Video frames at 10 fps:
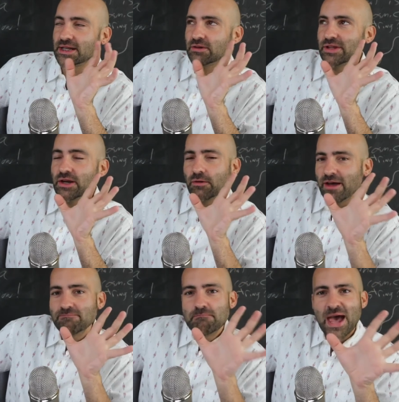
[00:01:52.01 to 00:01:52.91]
They don't they don't
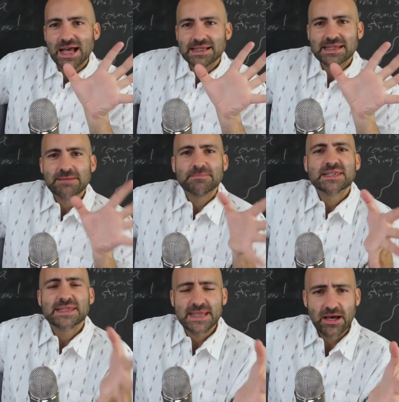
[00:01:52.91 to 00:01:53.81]
have mass
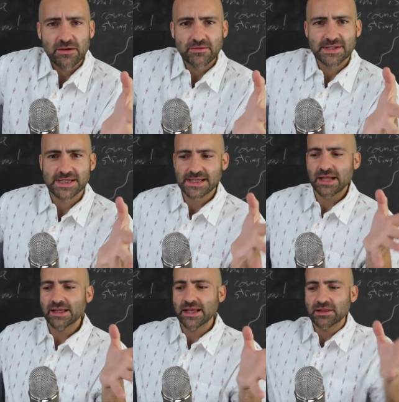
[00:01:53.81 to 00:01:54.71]
themselves. It's
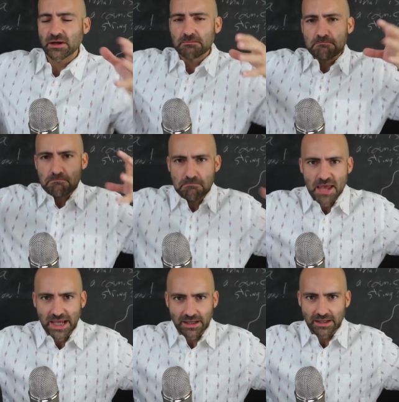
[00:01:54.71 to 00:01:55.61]
not like they're
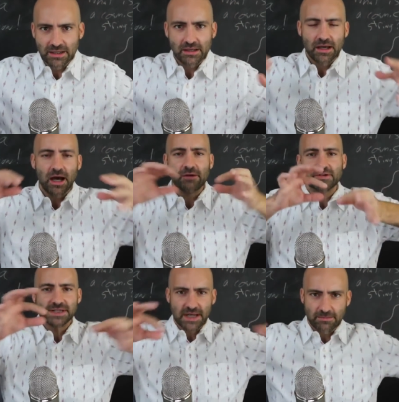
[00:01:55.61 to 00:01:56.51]
made of
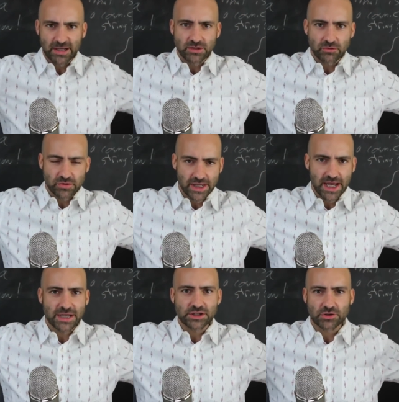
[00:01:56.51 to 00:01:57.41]
atomic
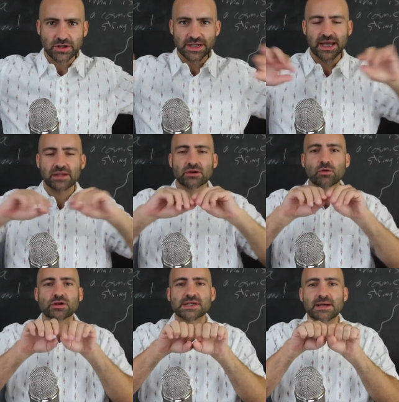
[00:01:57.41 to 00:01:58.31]
nuclei strung together
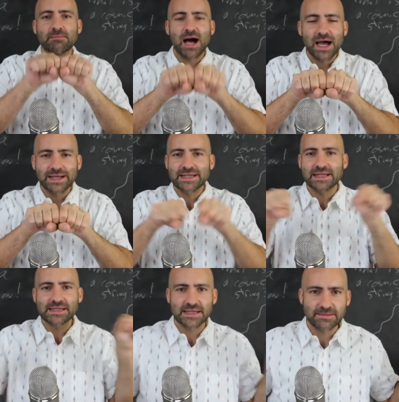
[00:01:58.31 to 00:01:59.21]
or some high
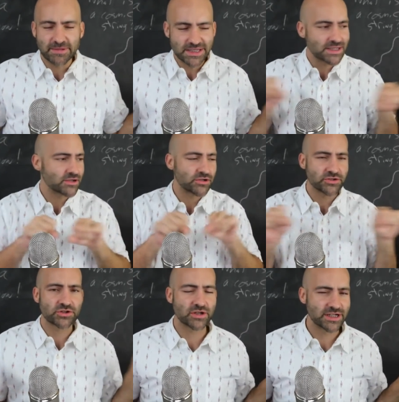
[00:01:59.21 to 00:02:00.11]
density
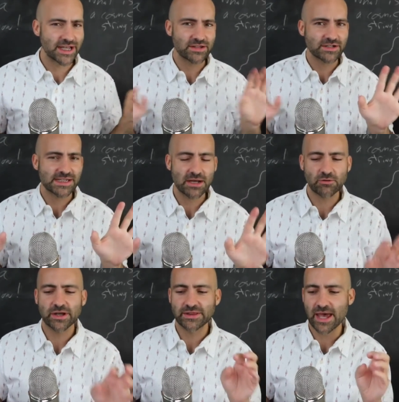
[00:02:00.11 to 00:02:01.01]
material strung together. It's not
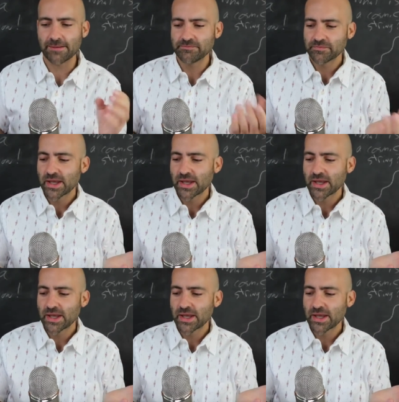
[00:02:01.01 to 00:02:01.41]
quite that.